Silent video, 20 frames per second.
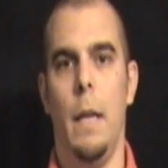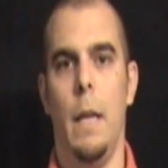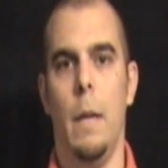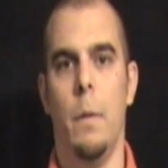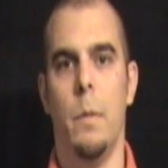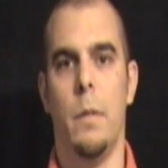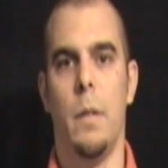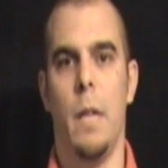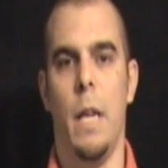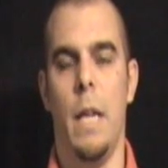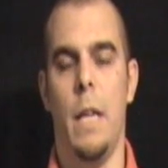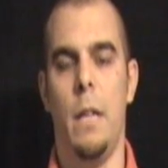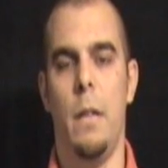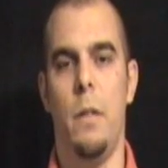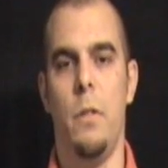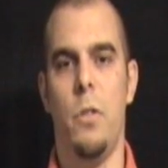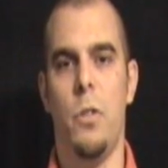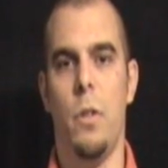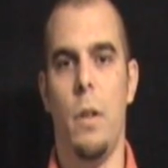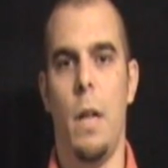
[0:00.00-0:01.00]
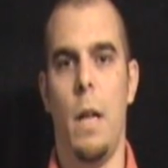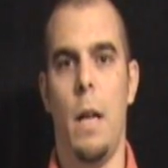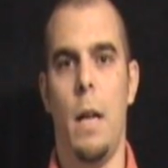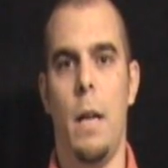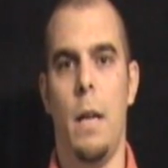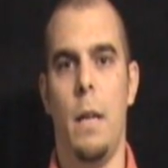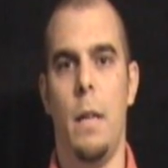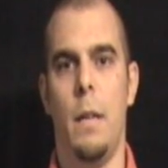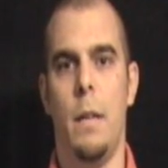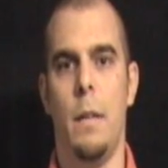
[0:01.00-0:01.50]
It was the end of
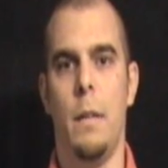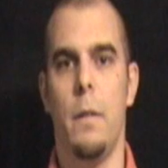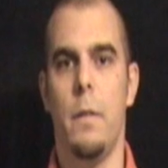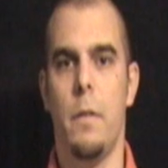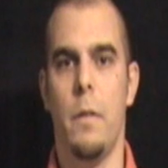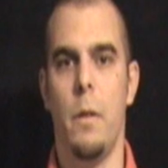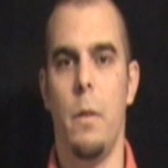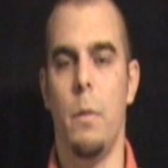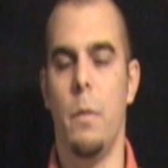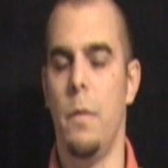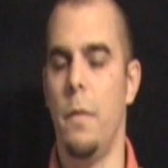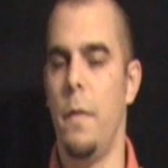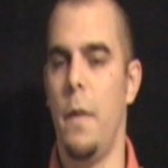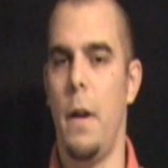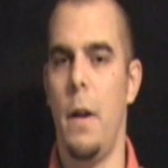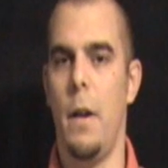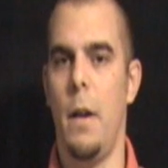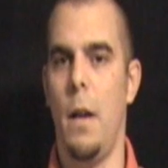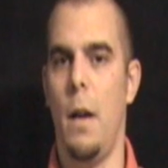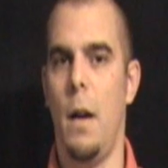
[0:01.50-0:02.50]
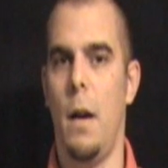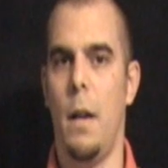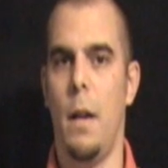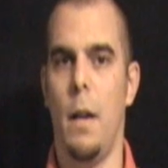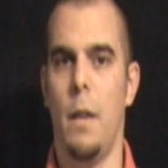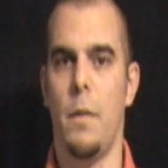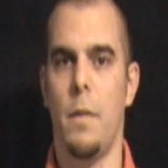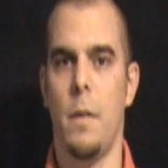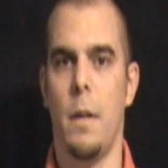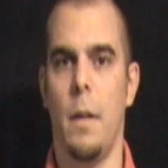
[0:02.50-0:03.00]
July, so it was very hot
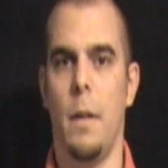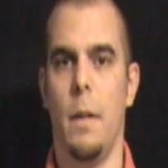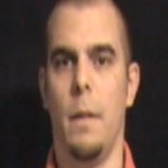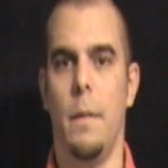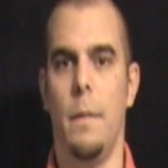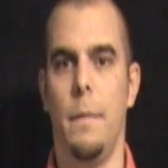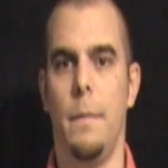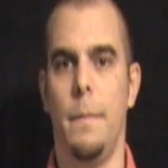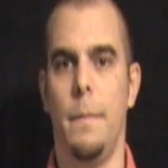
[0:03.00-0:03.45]
outside.